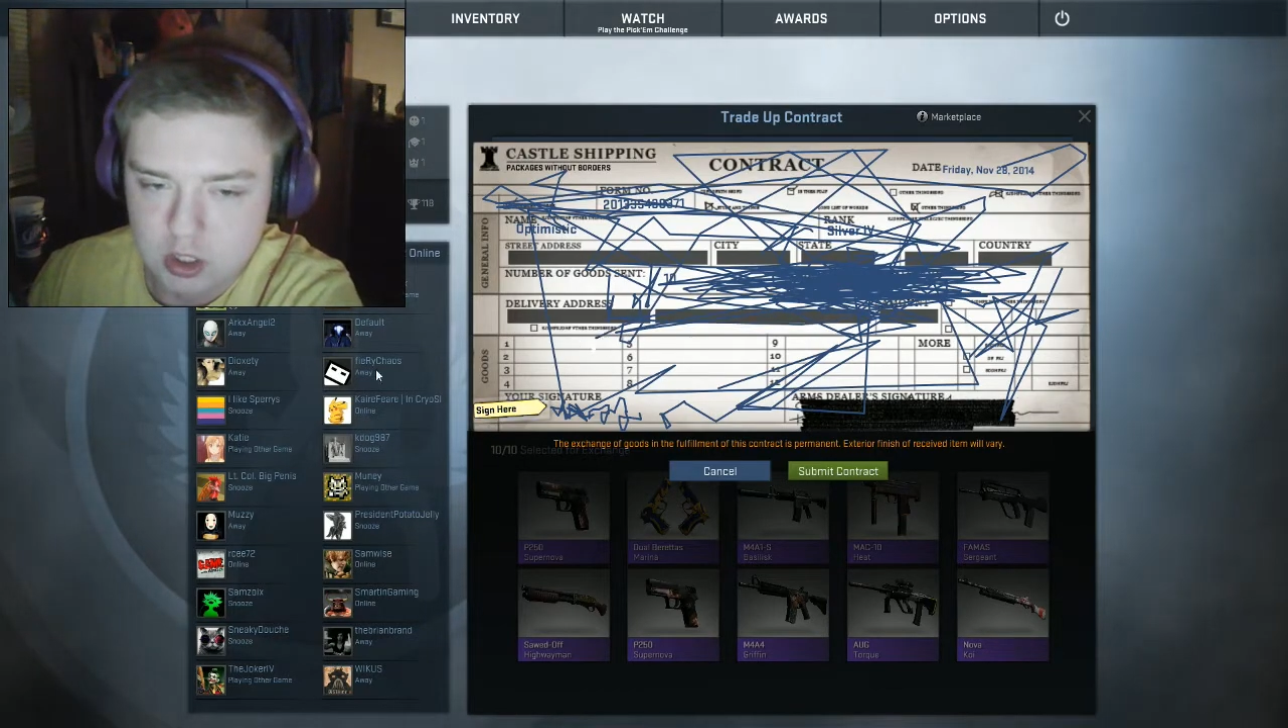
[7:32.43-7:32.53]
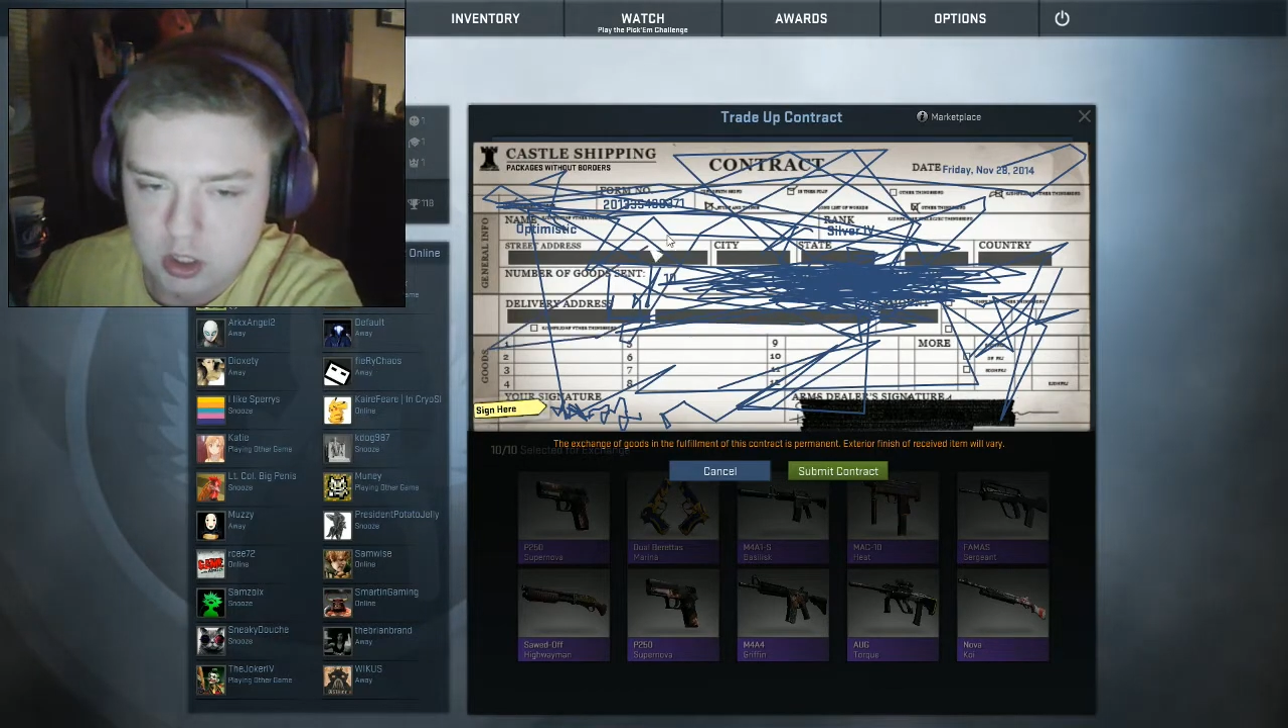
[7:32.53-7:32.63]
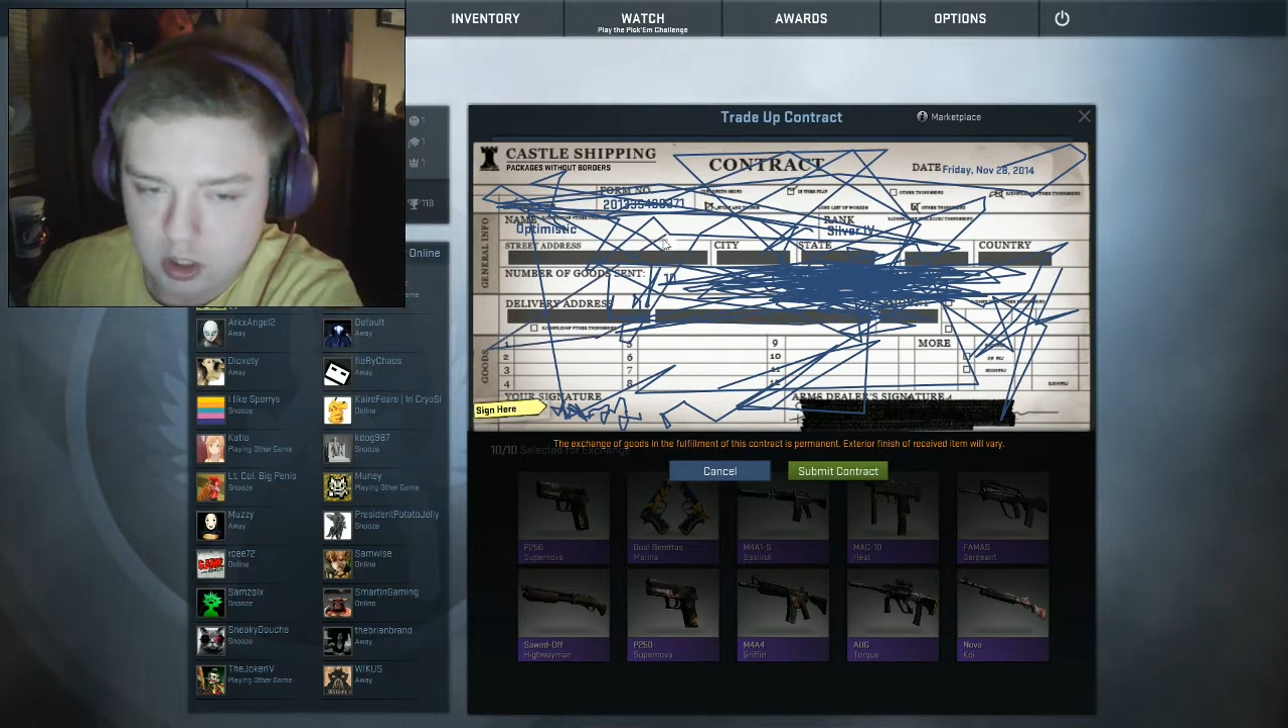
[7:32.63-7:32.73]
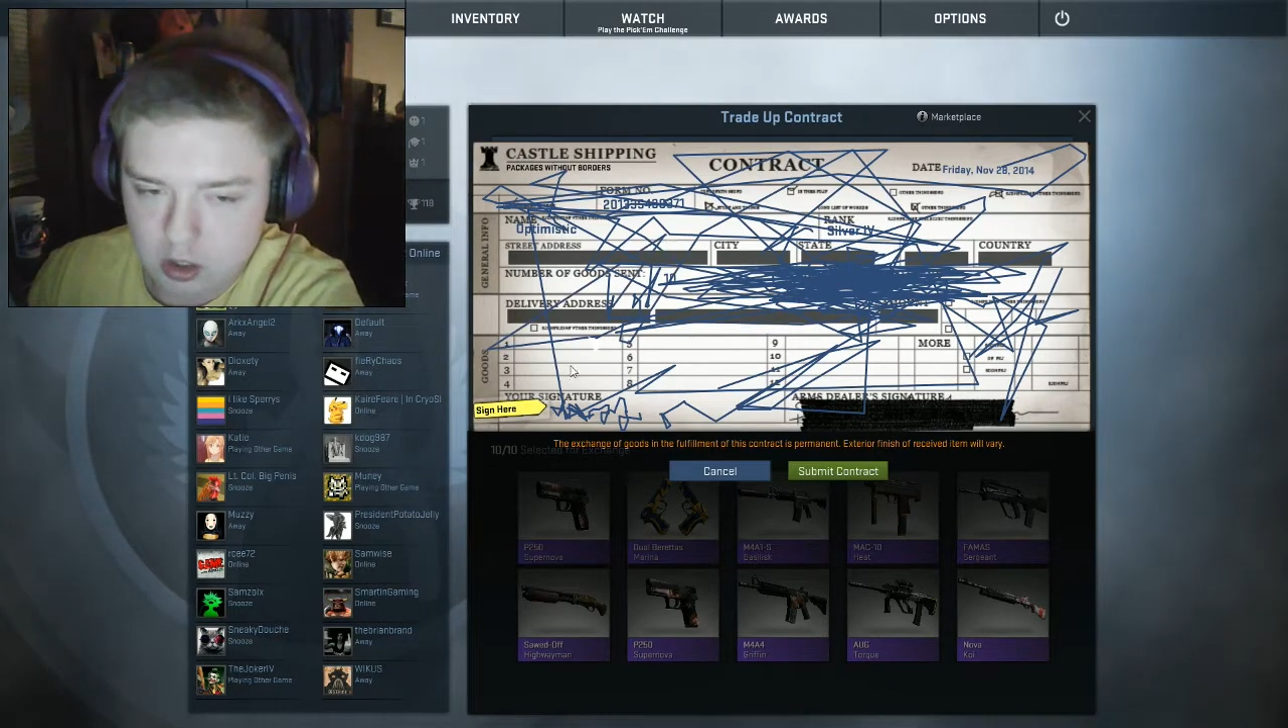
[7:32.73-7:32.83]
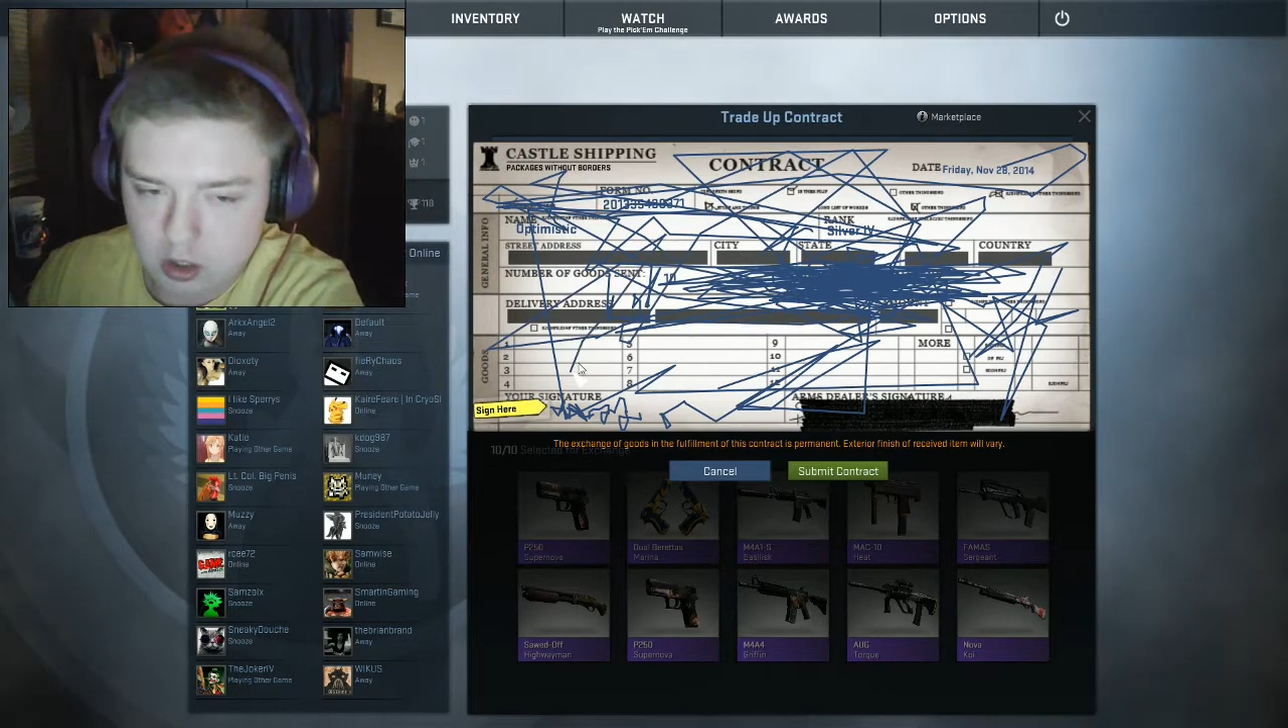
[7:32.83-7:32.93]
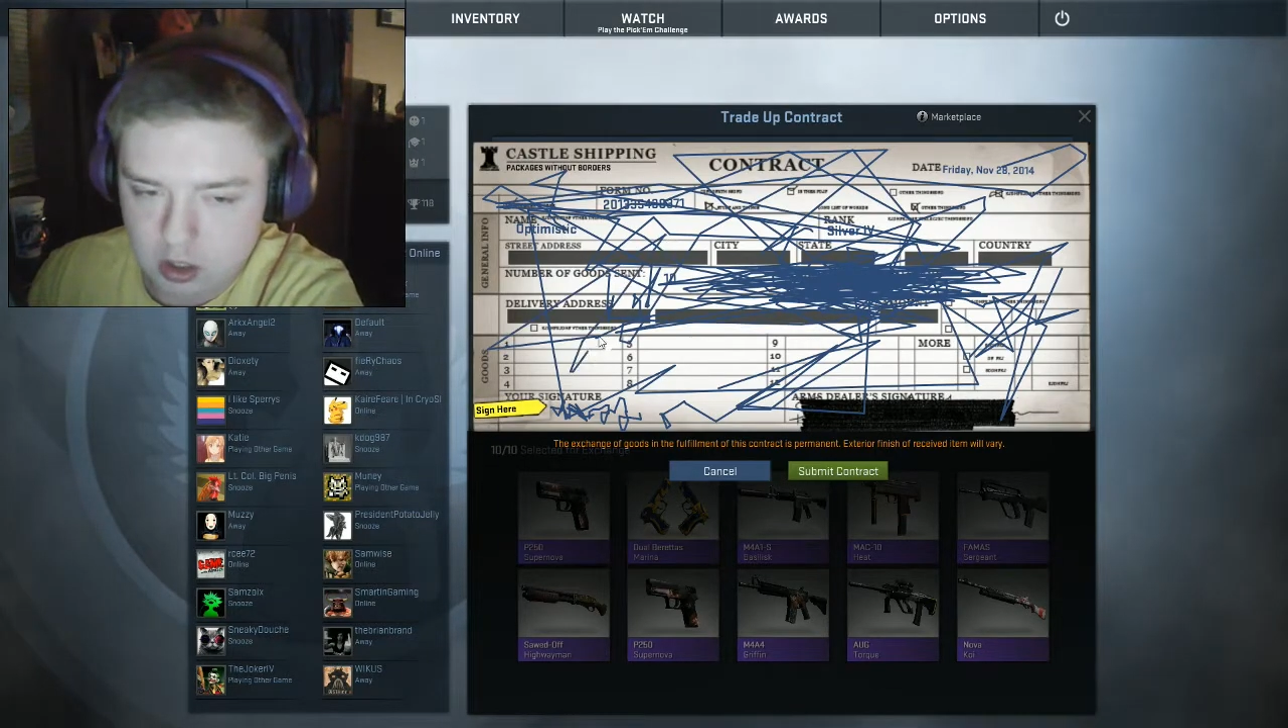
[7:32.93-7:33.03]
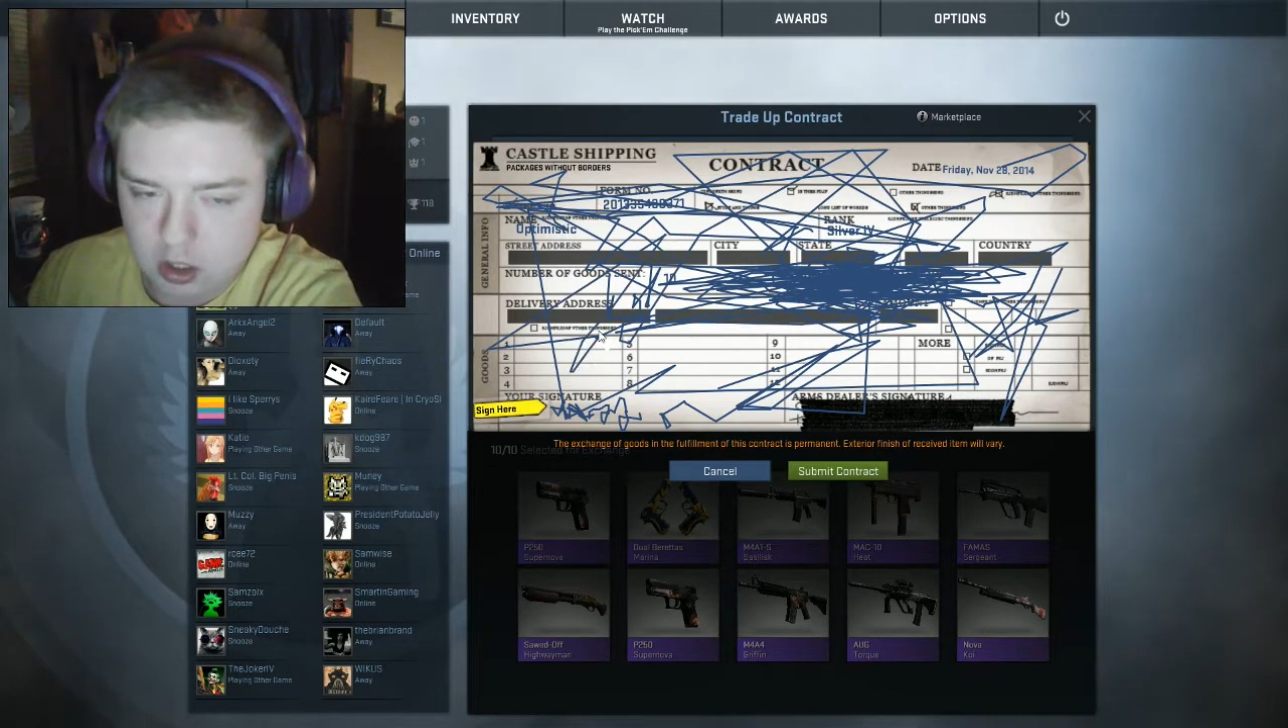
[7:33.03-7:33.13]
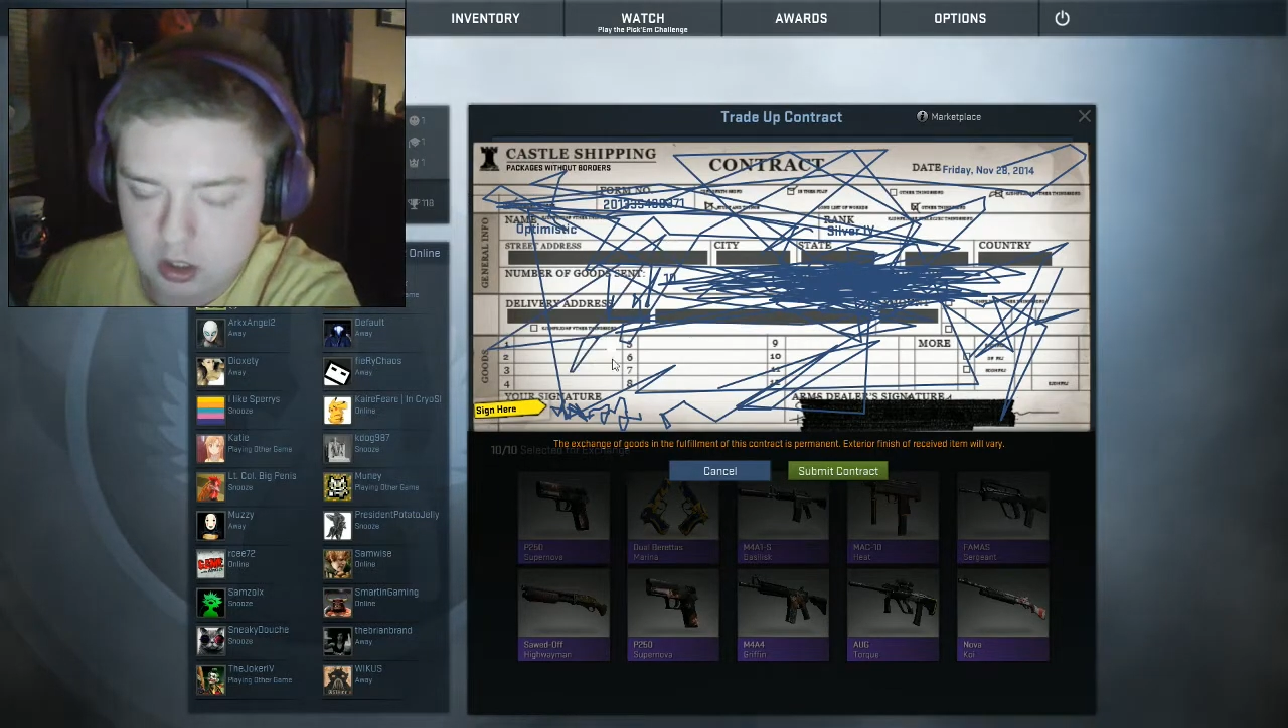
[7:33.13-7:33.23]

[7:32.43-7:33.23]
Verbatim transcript: Ugh.